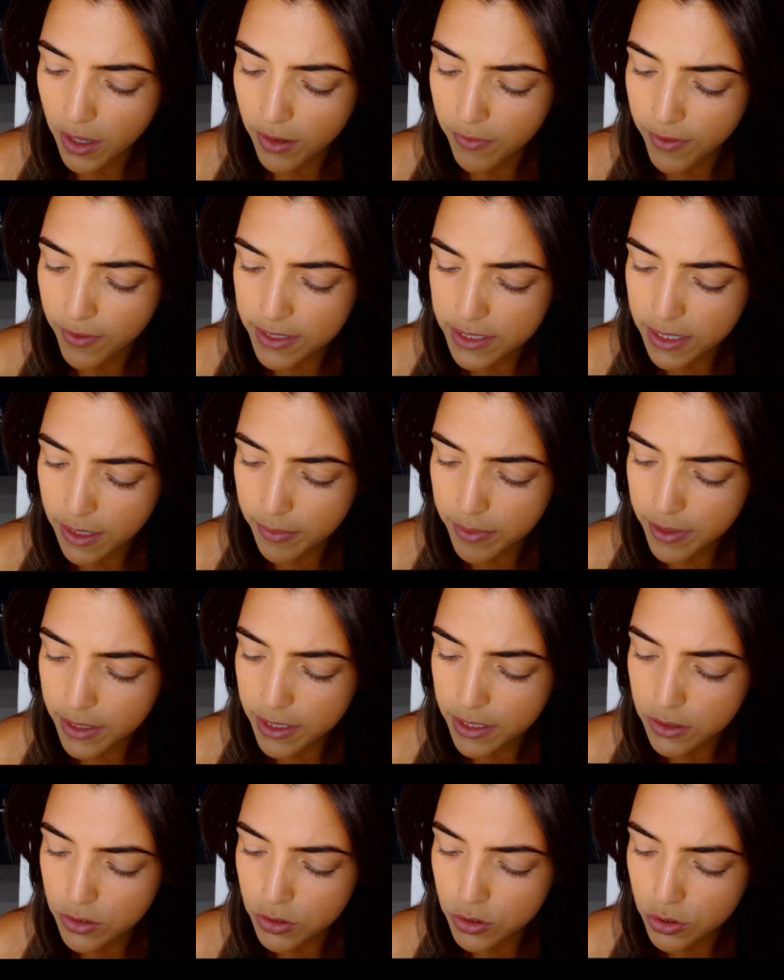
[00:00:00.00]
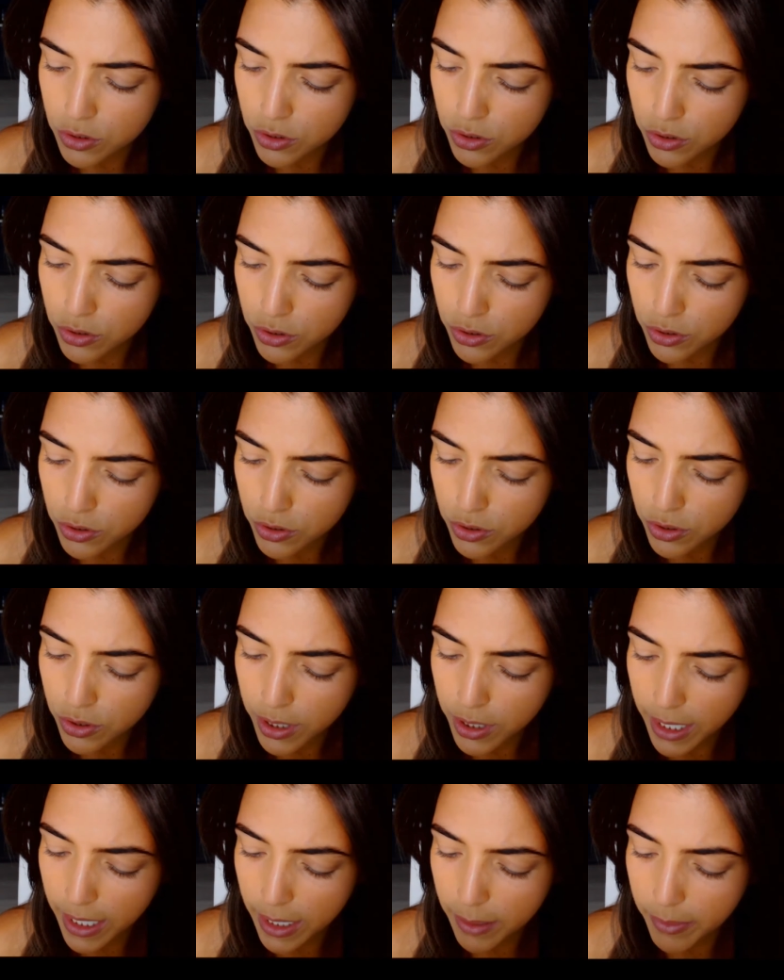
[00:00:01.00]
If I type it into
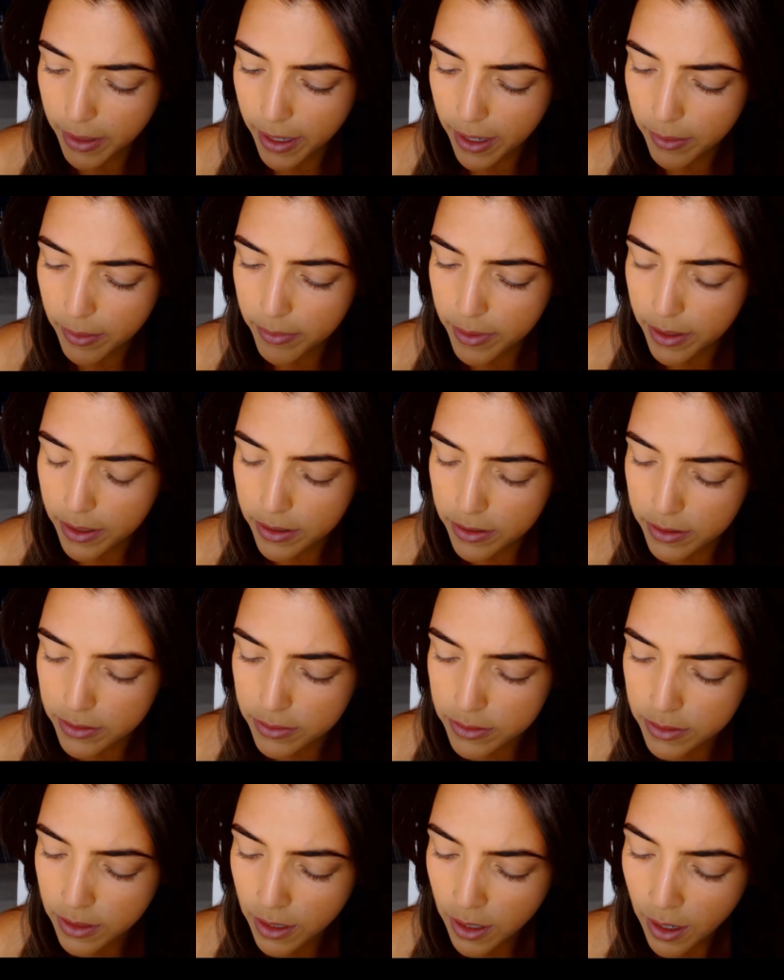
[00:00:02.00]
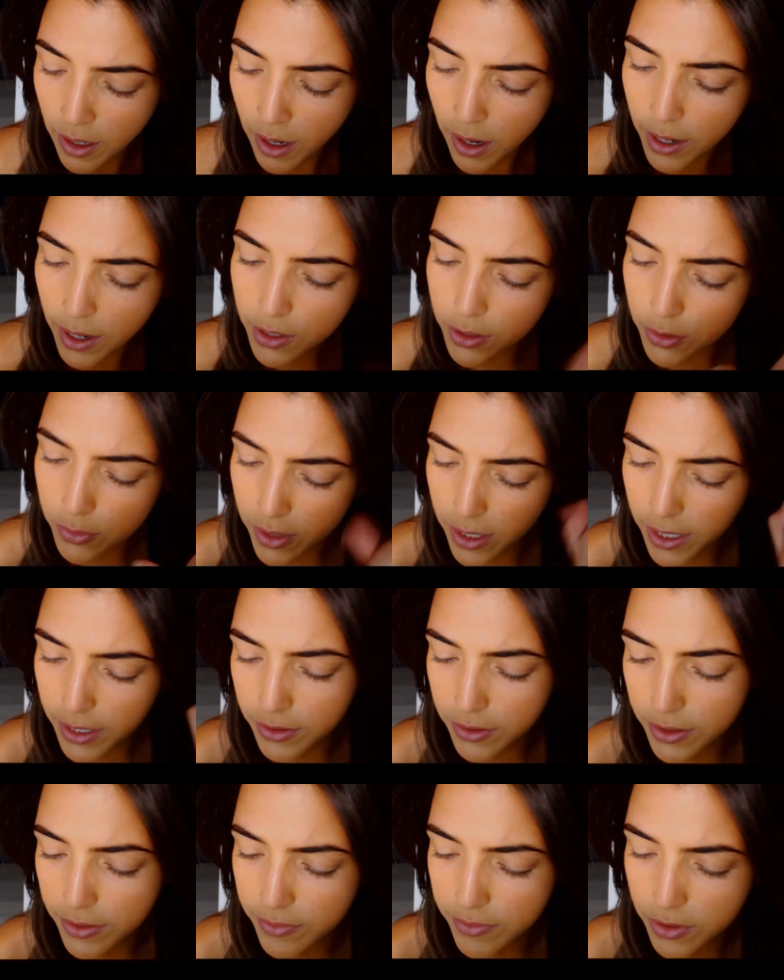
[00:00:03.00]
eBay, because you know what,
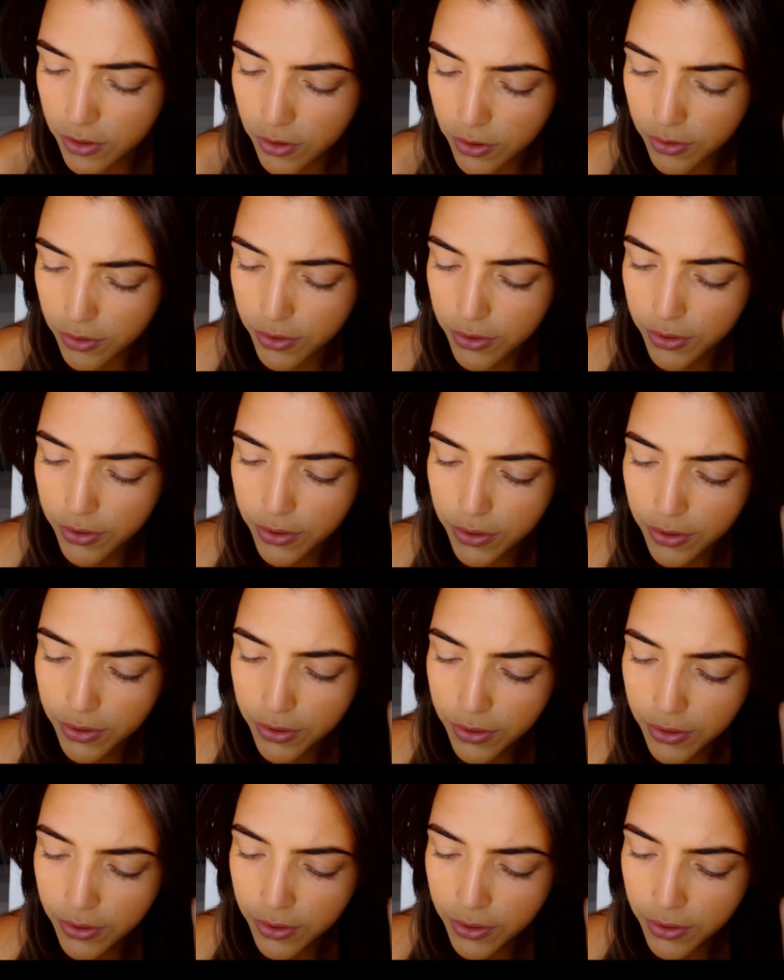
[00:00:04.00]
I don't even know